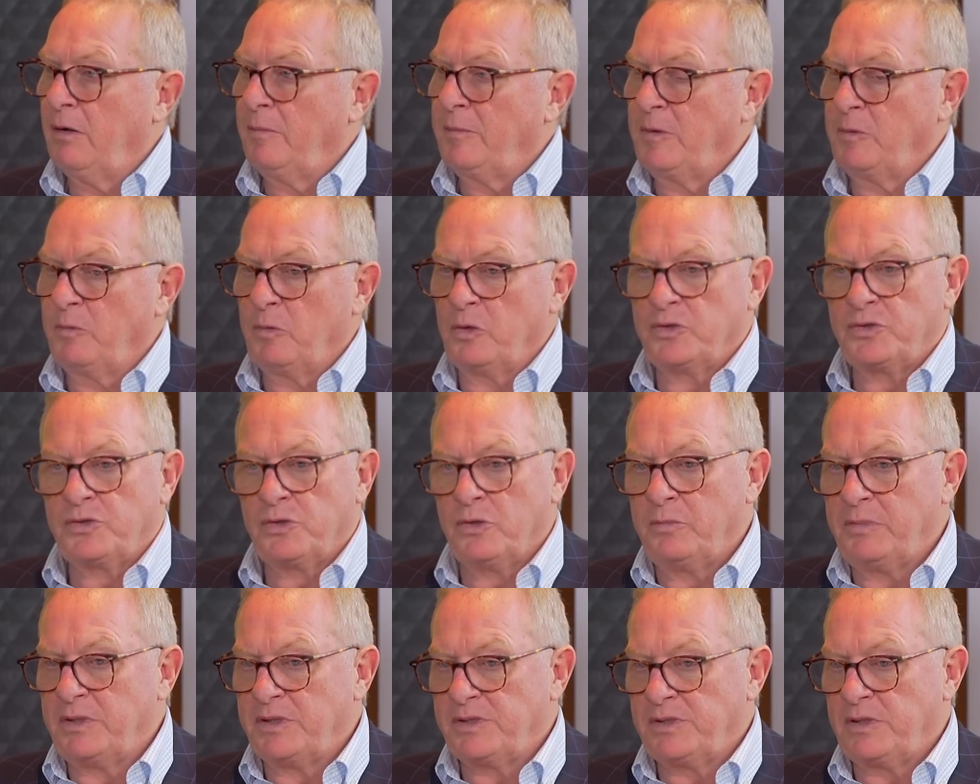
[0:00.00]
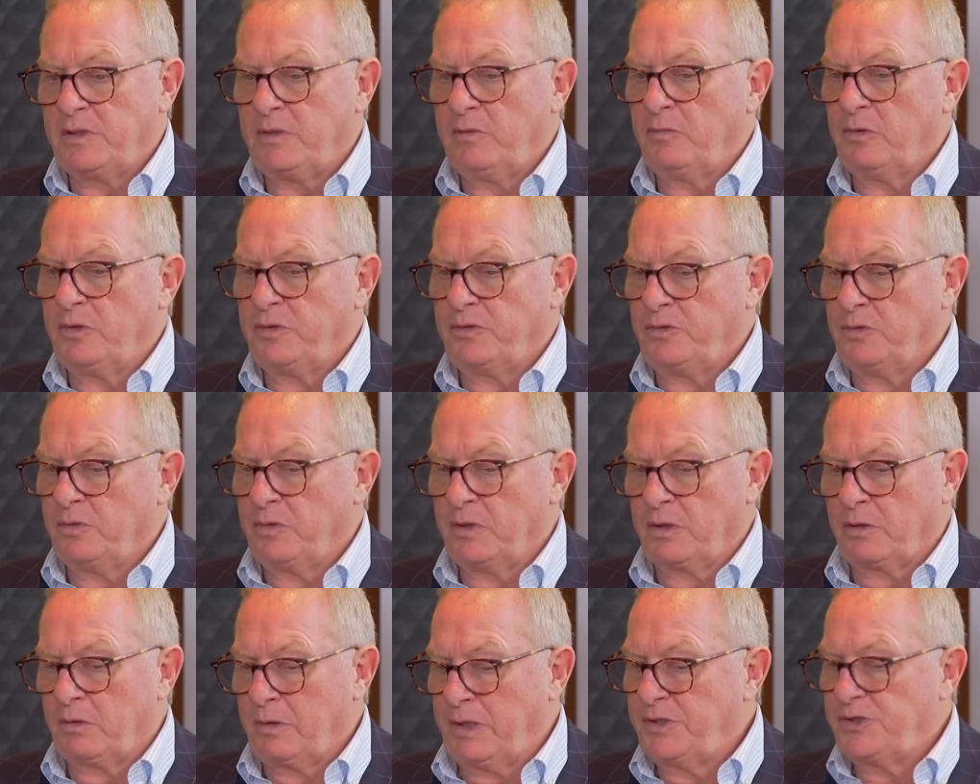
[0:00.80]
I mean, we're so busy with doing
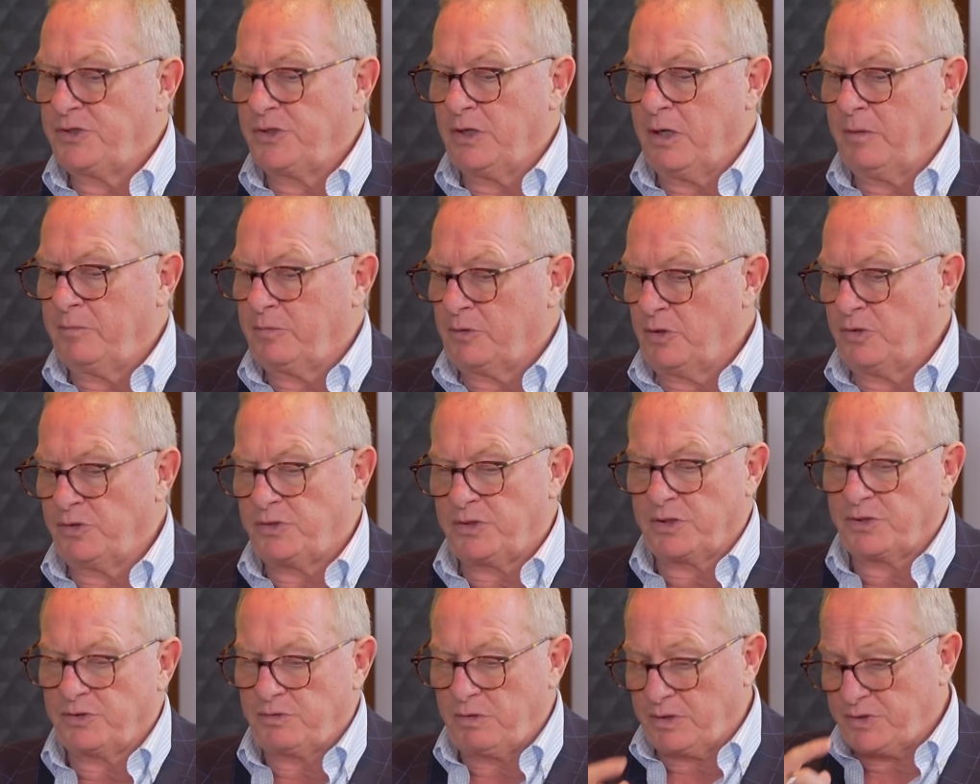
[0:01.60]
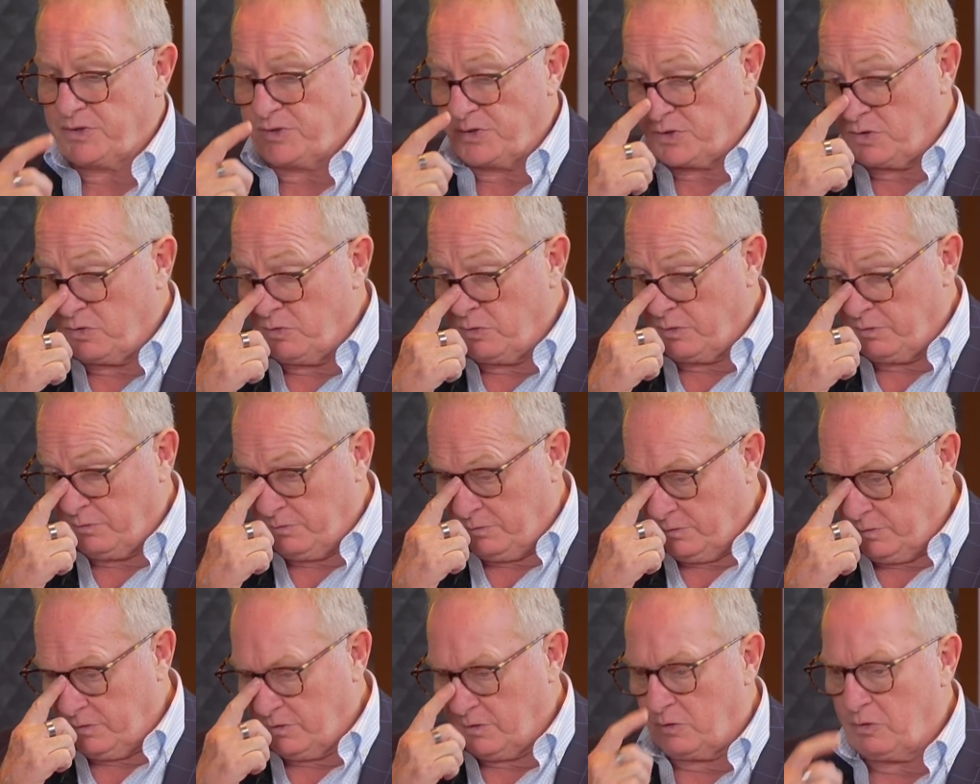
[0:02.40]
a great job. Goose construction is going
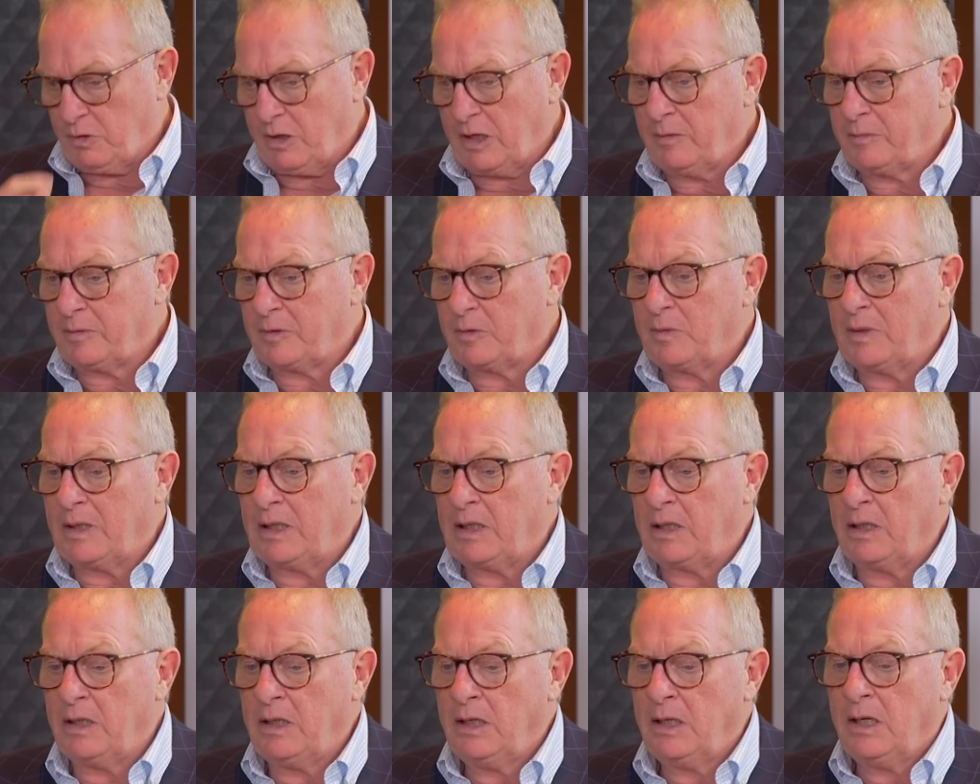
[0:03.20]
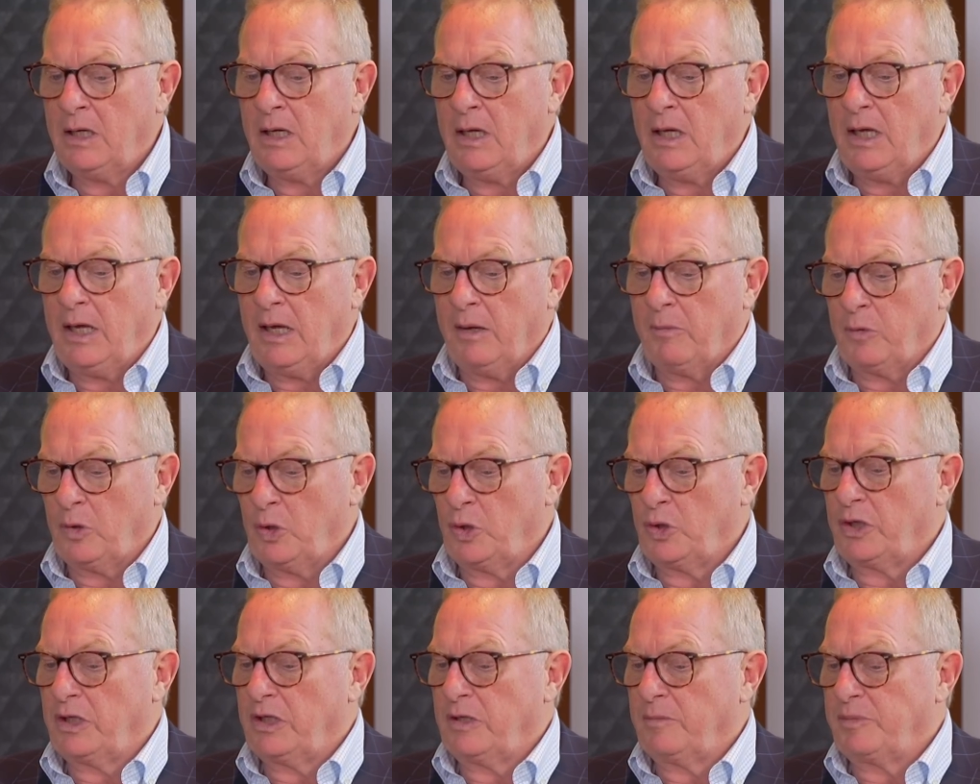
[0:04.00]
incredibly well, and we're
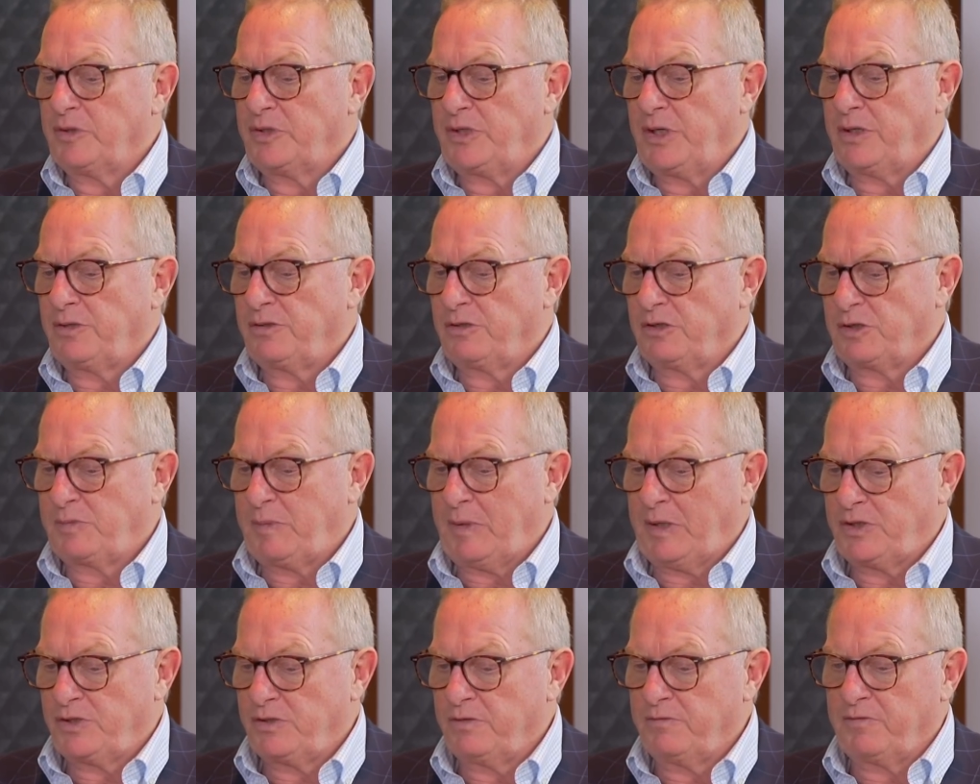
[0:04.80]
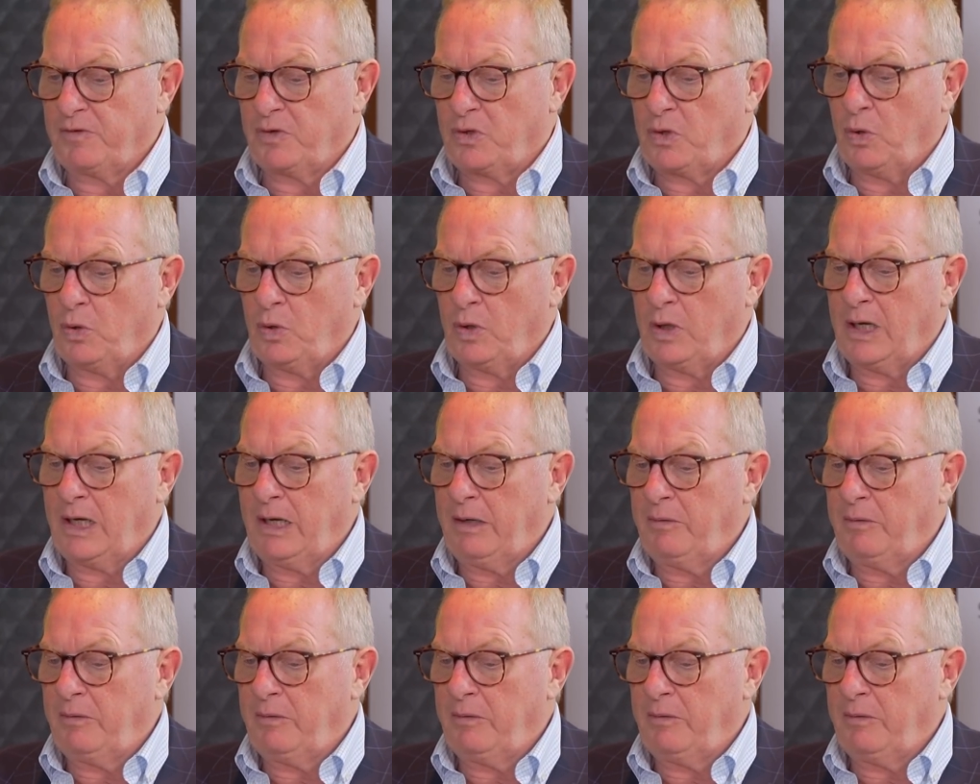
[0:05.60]
looking at the potential expansion of Fekola.